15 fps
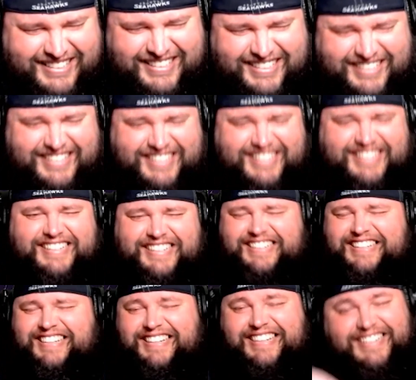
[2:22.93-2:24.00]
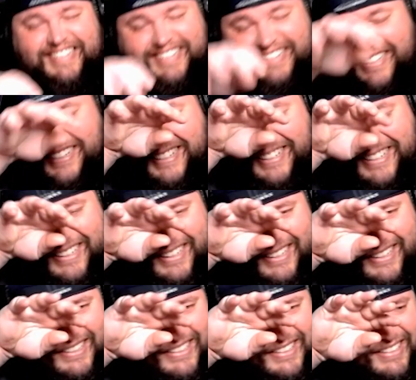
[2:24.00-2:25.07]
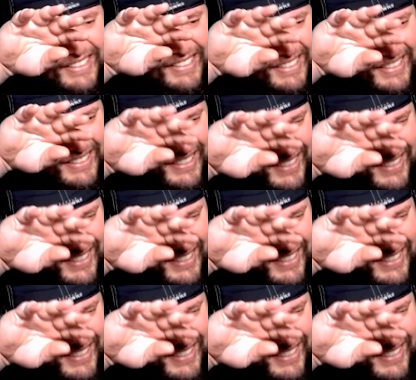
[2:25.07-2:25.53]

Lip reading: (silence)